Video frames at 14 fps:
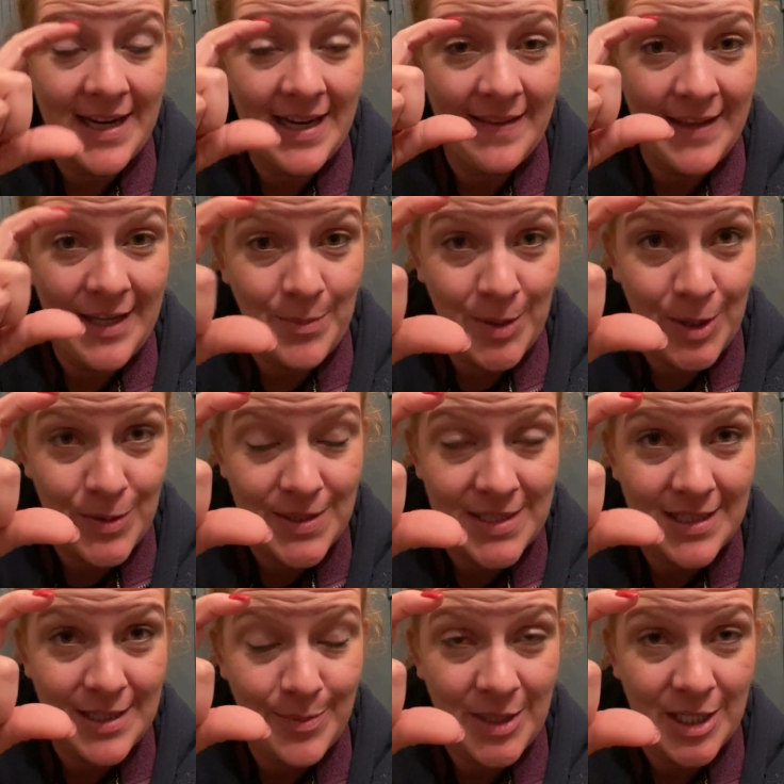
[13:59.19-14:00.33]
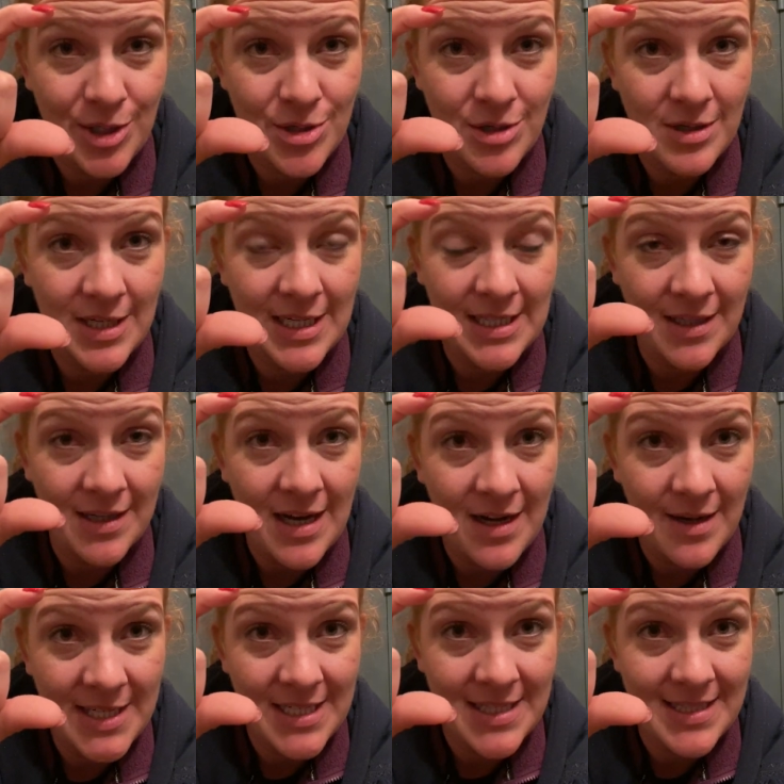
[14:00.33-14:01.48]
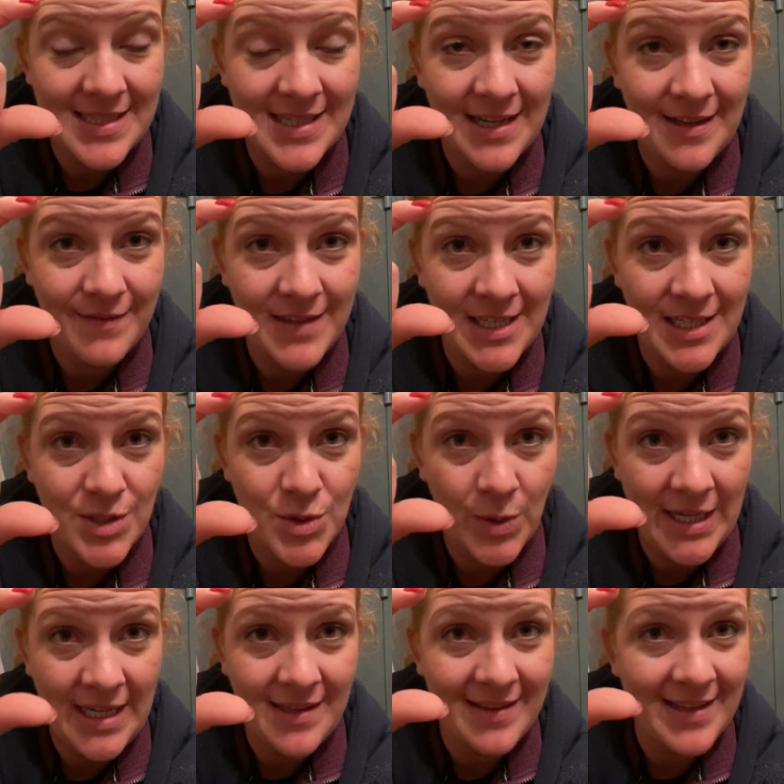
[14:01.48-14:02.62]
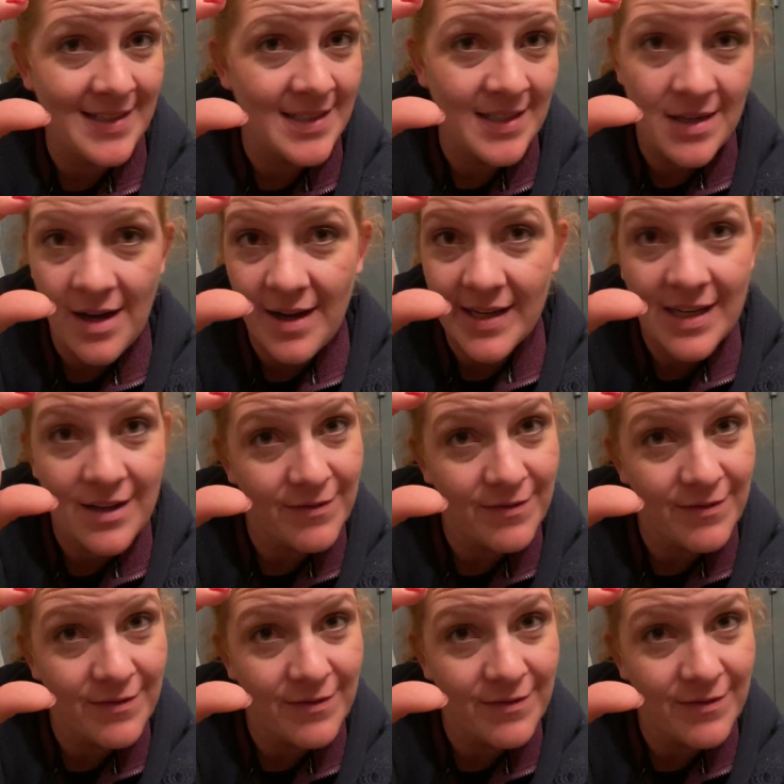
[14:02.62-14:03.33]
and then posted the picture in the comments of that tweet that did not get